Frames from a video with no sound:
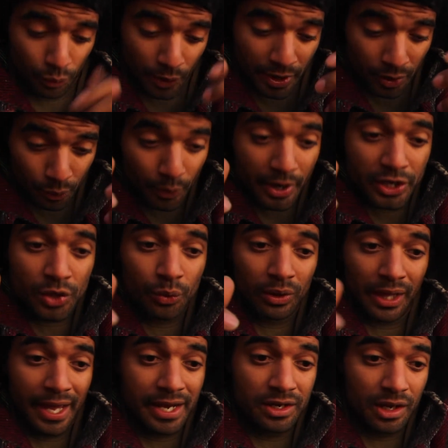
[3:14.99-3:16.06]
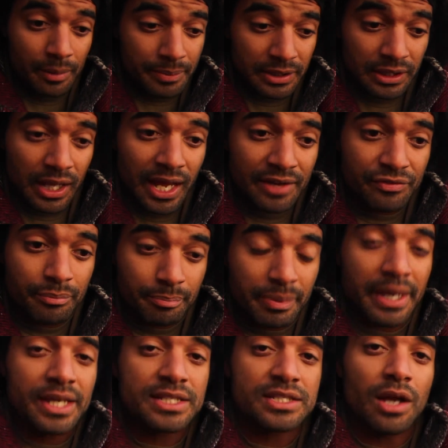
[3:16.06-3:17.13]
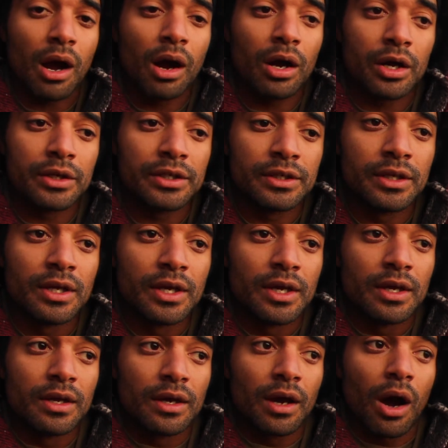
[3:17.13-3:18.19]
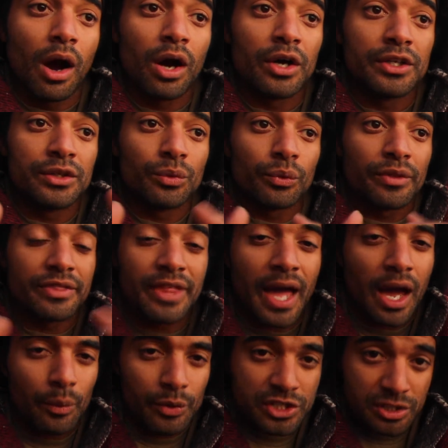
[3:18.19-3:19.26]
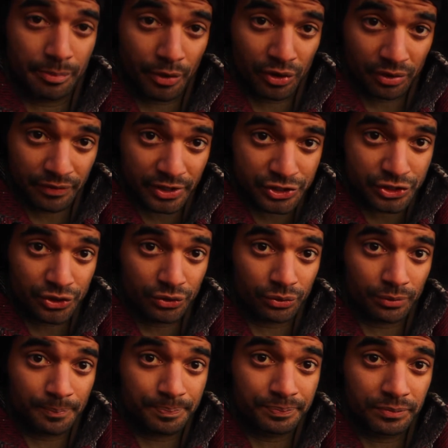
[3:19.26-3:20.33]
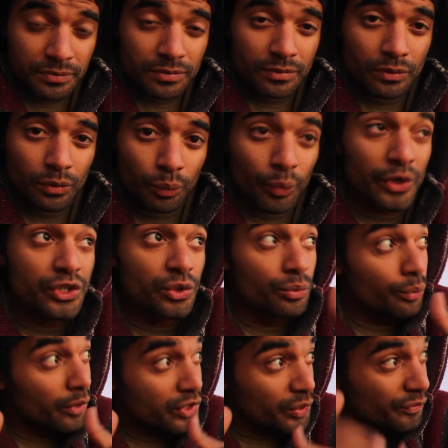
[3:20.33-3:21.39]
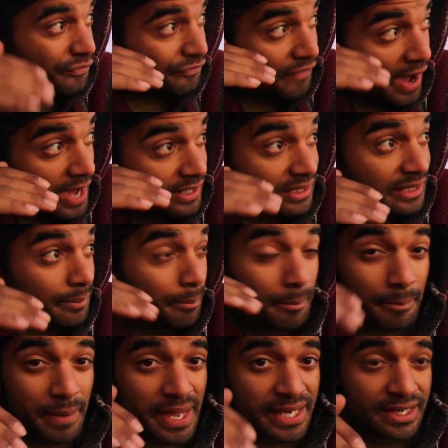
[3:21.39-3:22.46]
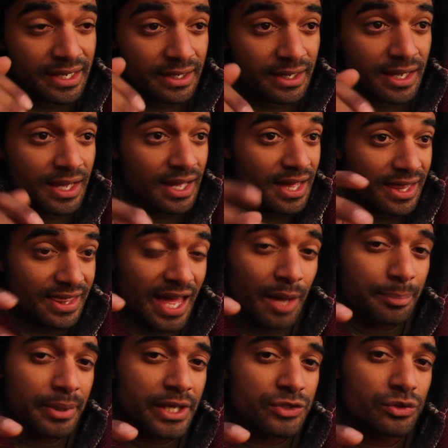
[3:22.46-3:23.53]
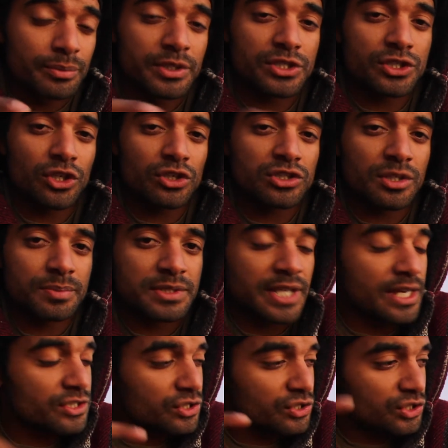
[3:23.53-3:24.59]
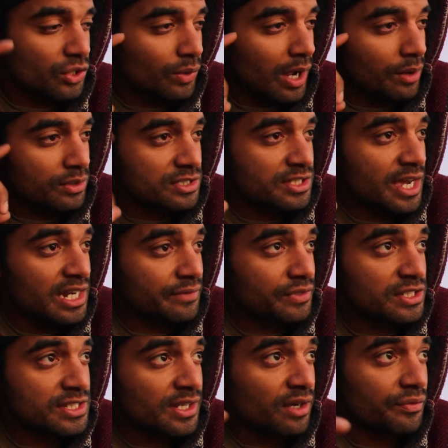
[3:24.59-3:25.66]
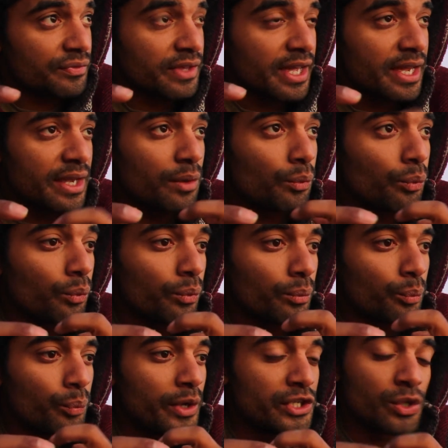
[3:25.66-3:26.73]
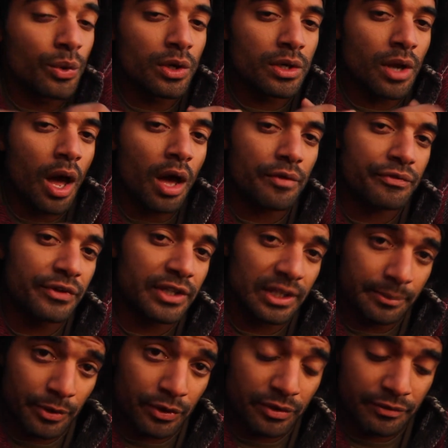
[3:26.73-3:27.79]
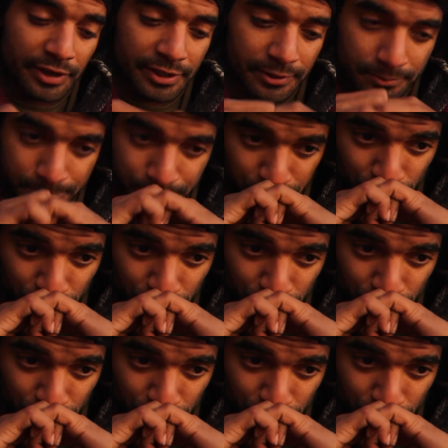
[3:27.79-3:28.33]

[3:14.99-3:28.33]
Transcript: Where you will end up in life based on that which motivates you, when you finally make it, that place will be so substantial, so outside of yourself, that when you are not feeling motivated,